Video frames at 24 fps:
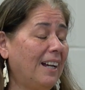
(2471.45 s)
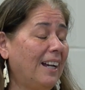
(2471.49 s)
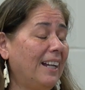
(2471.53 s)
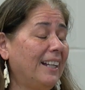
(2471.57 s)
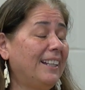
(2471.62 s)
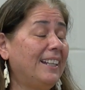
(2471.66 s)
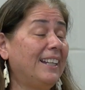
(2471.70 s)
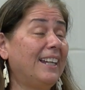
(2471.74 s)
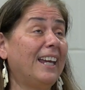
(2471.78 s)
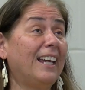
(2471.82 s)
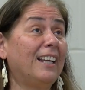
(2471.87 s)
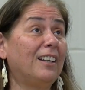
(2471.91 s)

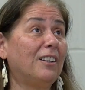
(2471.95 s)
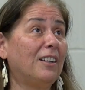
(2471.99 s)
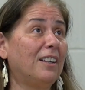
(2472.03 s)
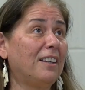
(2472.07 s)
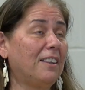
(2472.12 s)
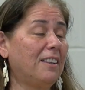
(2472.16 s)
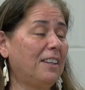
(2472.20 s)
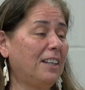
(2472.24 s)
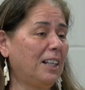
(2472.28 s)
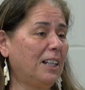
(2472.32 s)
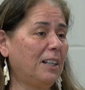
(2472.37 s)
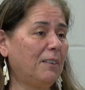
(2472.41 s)
I
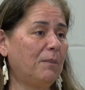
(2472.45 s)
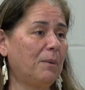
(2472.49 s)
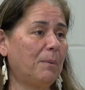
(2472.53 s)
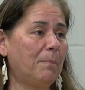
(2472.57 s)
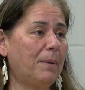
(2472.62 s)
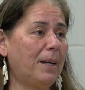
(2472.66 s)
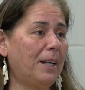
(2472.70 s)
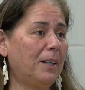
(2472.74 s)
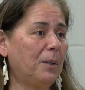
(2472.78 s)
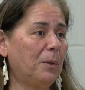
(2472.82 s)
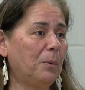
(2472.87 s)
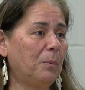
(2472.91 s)
cannot think of
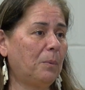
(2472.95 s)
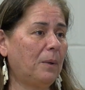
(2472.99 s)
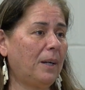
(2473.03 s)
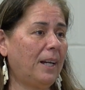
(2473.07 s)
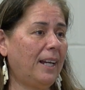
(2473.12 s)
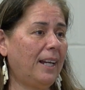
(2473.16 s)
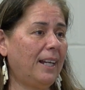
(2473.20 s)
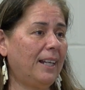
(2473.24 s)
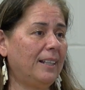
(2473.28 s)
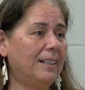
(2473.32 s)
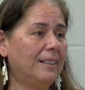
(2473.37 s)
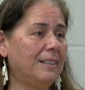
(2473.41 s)
a better
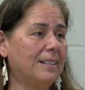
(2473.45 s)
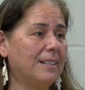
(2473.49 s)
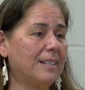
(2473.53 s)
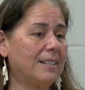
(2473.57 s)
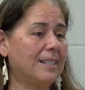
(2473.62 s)
way